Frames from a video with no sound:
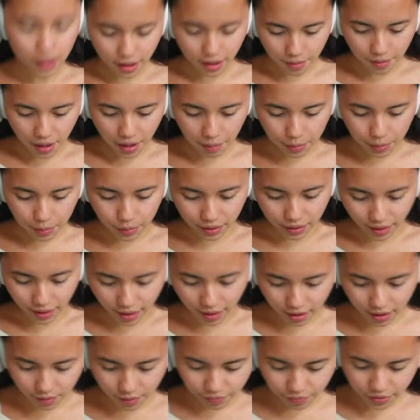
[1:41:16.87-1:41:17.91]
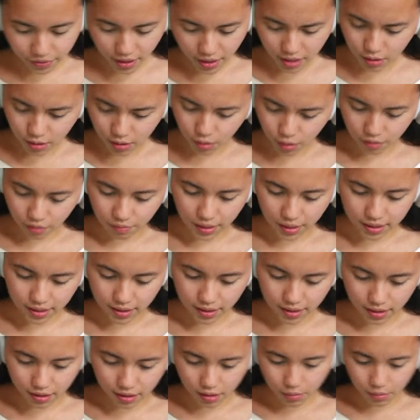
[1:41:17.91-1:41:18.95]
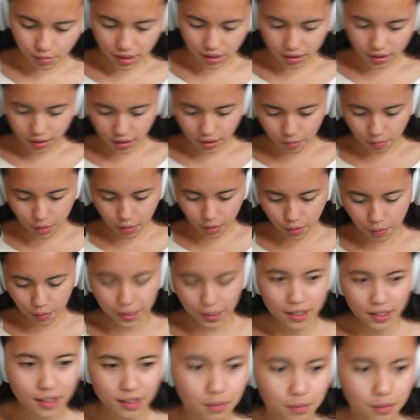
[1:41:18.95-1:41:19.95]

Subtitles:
I'm happy with that. That sort of makes sense to me. Let me repeat it